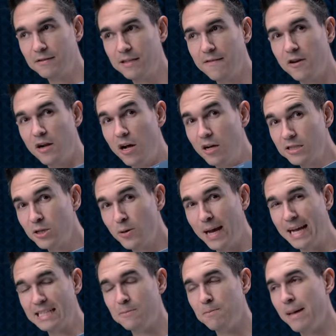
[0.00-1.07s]
Light F7
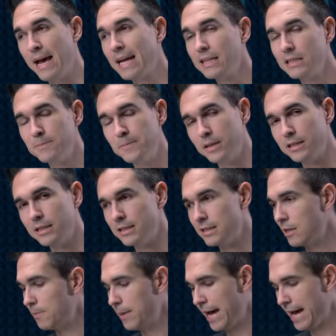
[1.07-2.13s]
also has magnets built
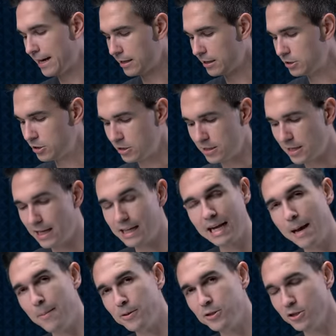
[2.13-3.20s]
into the back, just
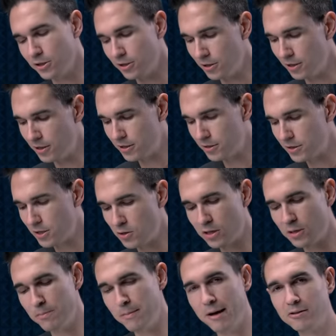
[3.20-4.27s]
like Aputure,
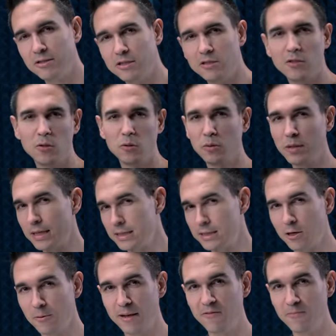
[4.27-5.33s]
so you can mount it to
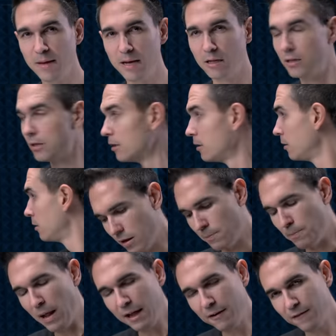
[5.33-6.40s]
things that are made of metal.
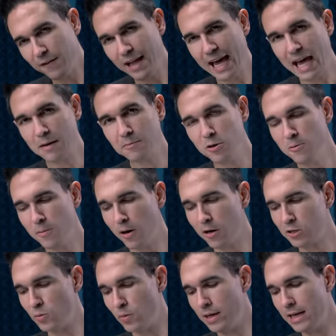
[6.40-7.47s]
The Pilotfly Atomcube
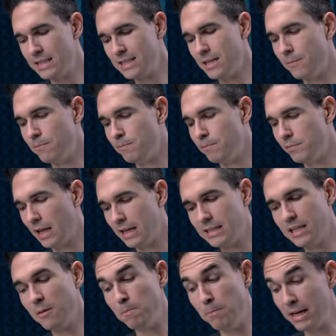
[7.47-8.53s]
RX1 has
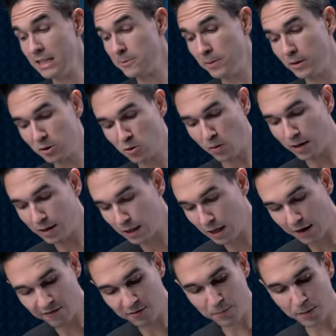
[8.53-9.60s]
the best build
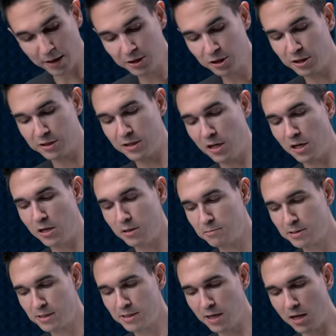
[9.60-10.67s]
quality of the bunch. It's
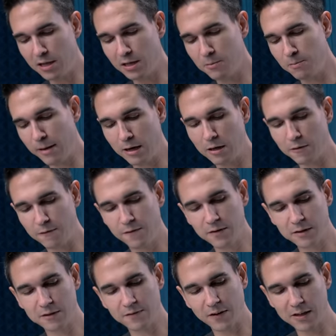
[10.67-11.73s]
all solid metal,
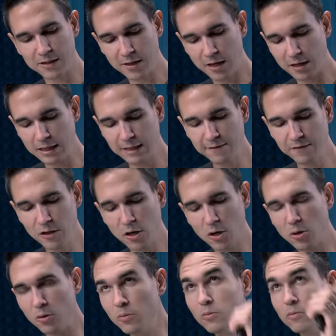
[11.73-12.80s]
feels very solid, even
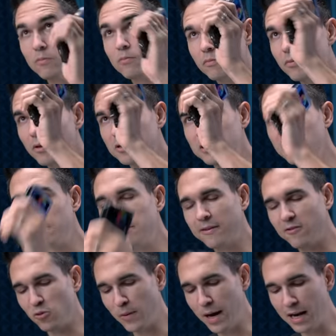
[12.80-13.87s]
though there's a
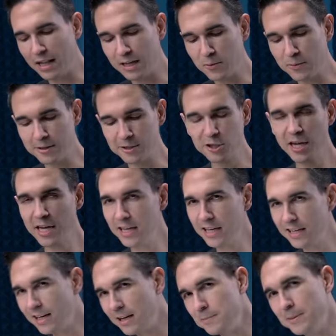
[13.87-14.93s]
little bit of a rattling when you
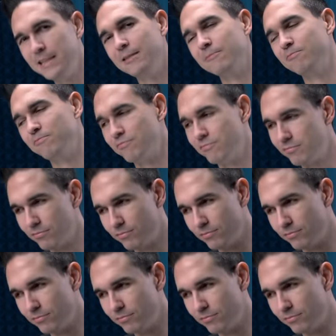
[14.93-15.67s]
shake it. I mean,